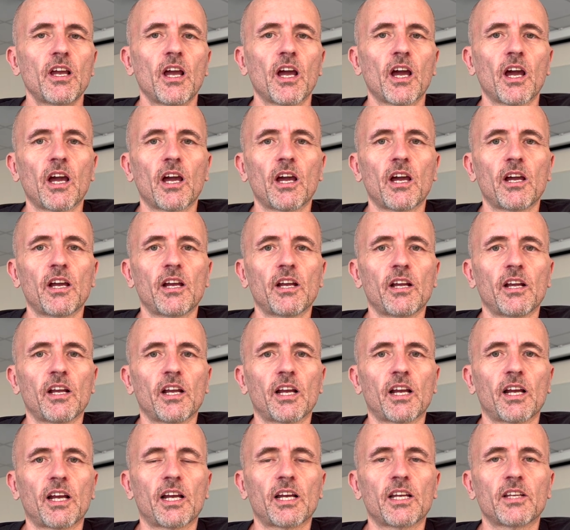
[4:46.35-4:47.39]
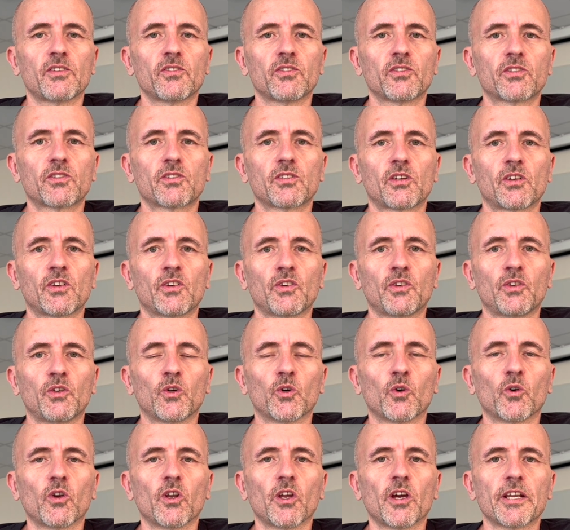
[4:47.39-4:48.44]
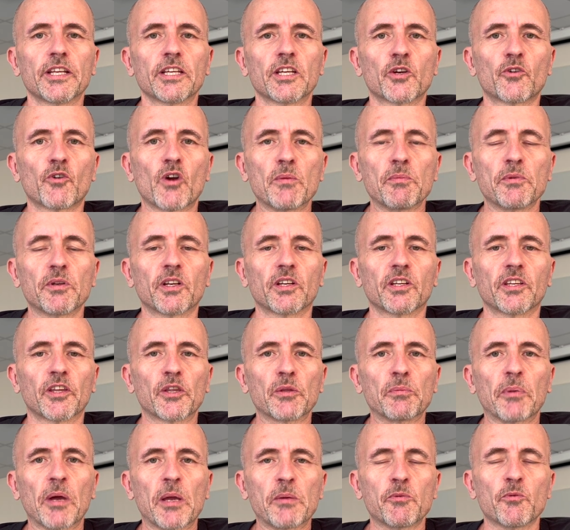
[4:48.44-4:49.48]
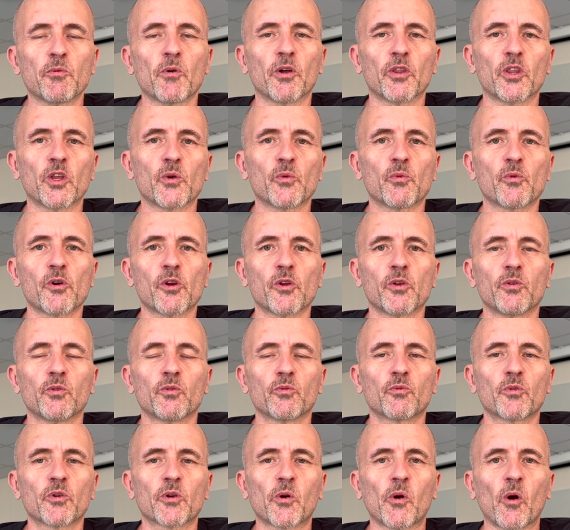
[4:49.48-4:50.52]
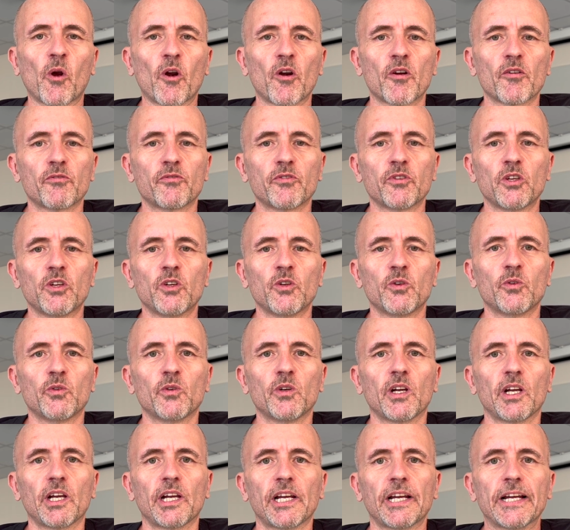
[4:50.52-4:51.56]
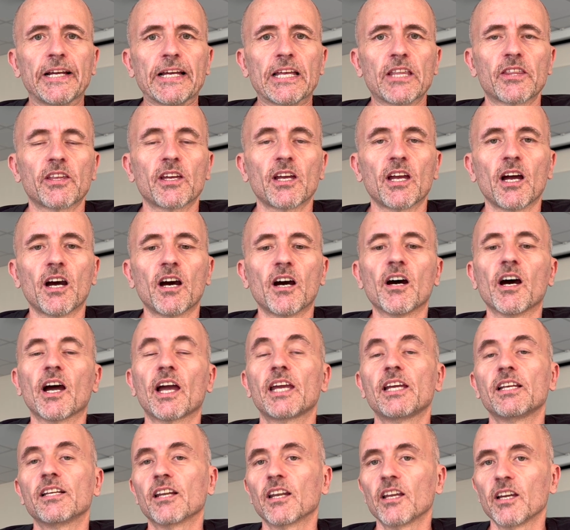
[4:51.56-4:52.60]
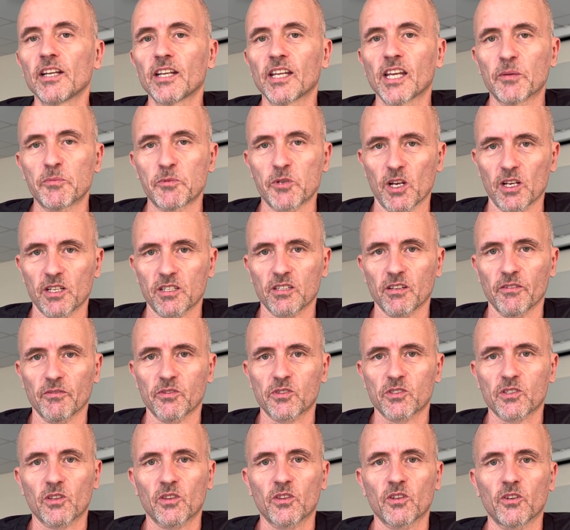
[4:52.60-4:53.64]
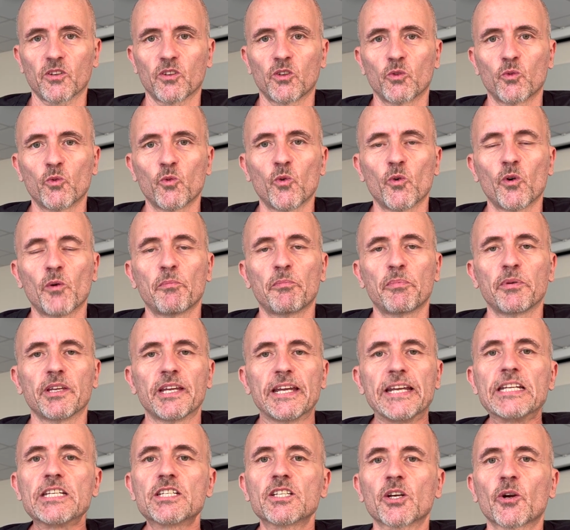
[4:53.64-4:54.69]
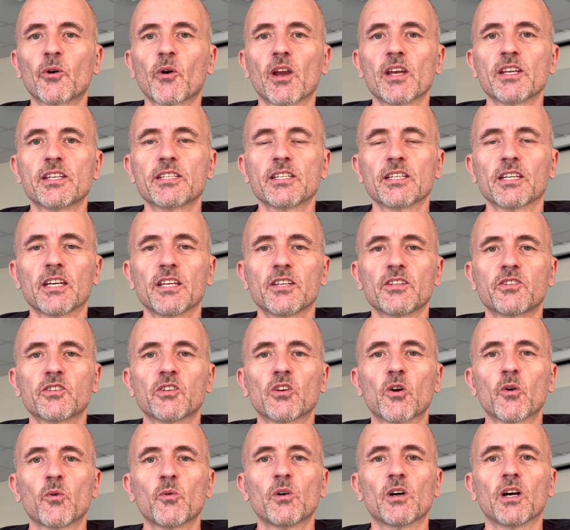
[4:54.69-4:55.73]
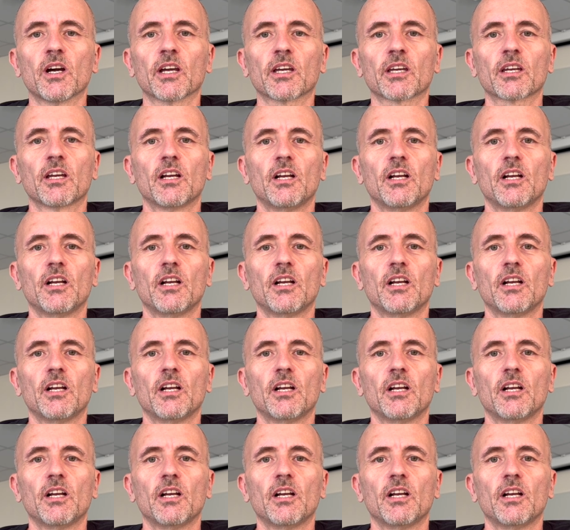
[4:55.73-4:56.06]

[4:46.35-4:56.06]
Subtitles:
and your learning agreement and other paperwork that we require of you, there are 8 learning objectives that you will be integrating into your work.